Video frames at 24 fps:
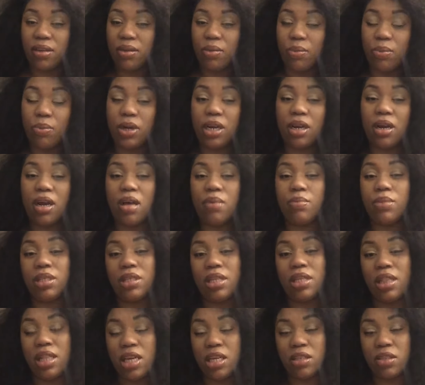when it comes to
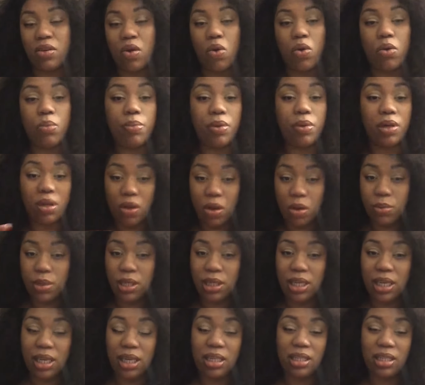things
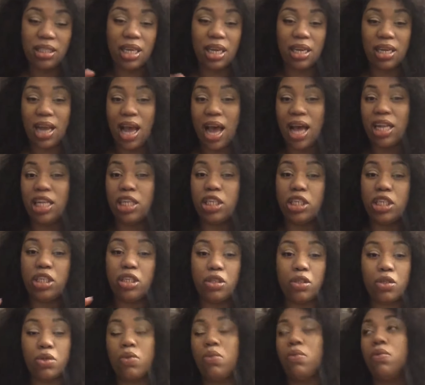globally, technology,
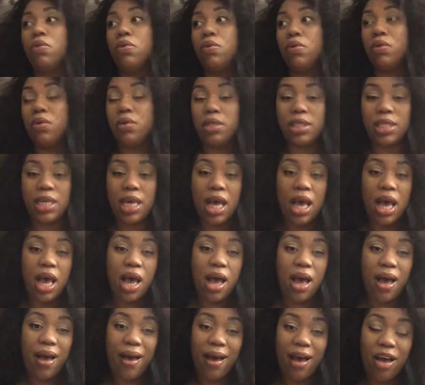schools,
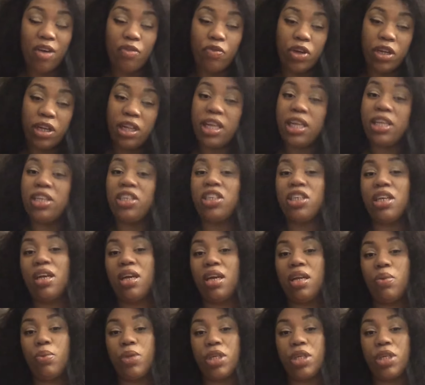religion.